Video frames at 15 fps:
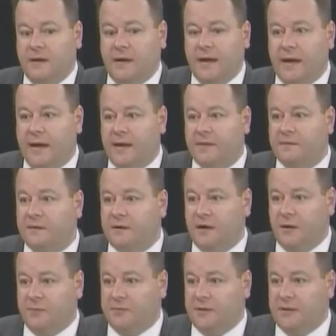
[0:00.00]
and the
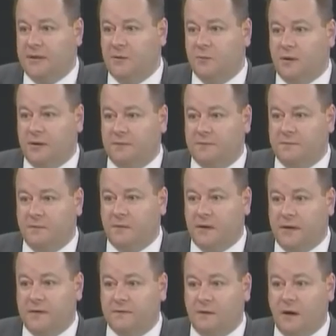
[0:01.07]
company he worked for,
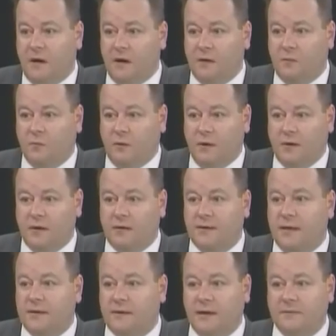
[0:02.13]
he's a hard worker,
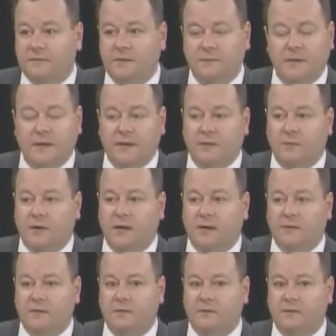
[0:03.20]
they loved him, they didn't want to
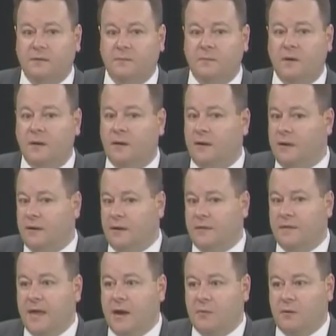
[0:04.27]
lose him.
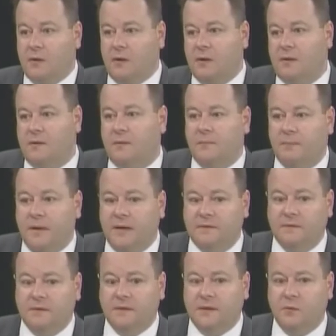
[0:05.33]
They were
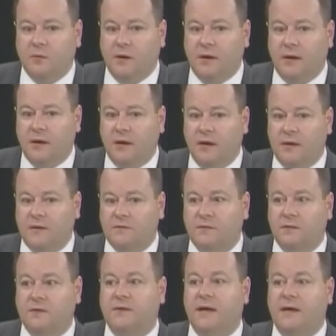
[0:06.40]
basically working on it.
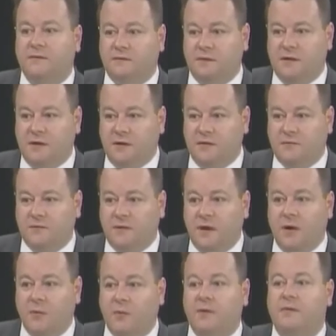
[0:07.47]
So it takes years
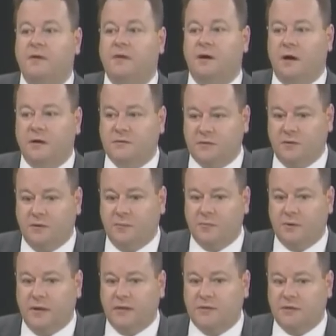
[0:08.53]
with a large
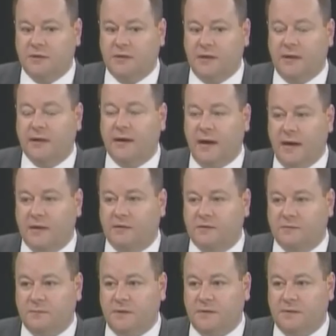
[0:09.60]
corporation and a
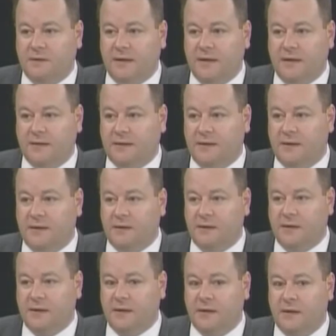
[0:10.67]
congressman to get
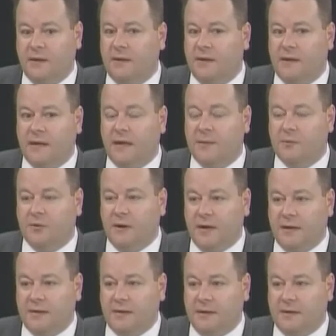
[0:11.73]
legally
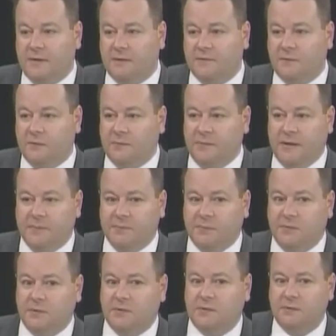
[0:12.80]
immigrated here. So when
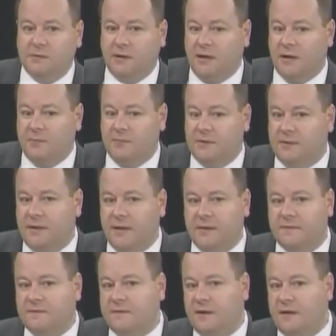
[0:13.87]
people come and they
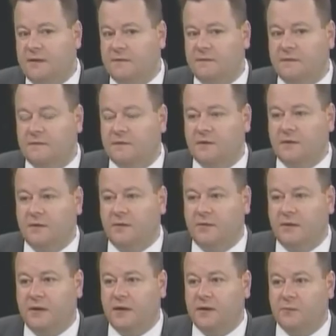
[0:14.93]
say this is a good
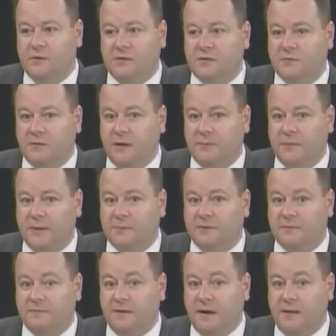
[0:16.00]
thing and we just want people
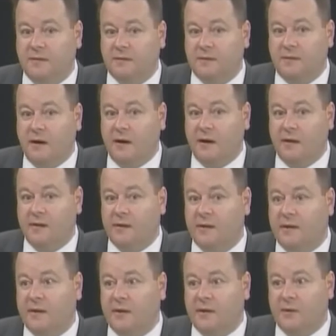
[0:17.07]
to follow the law,
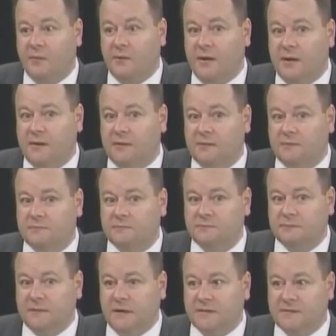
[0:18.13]
well,
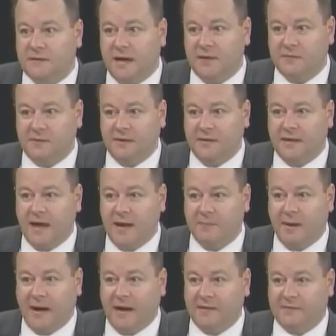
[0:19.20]
it's not really that
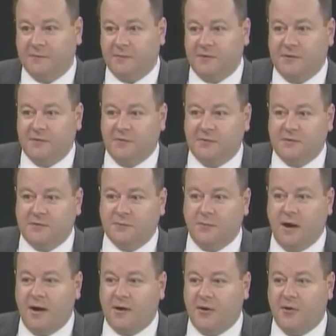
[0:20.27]
possible. You don't just
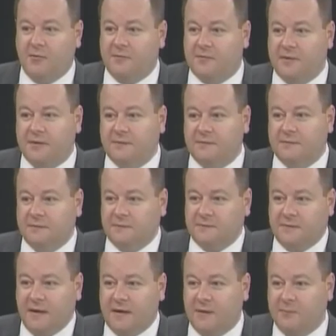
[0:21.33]
walk over and
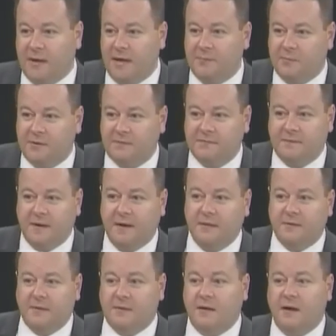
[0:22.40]
sign a paper and follow
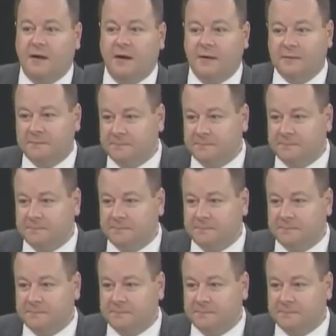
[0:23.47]
the law.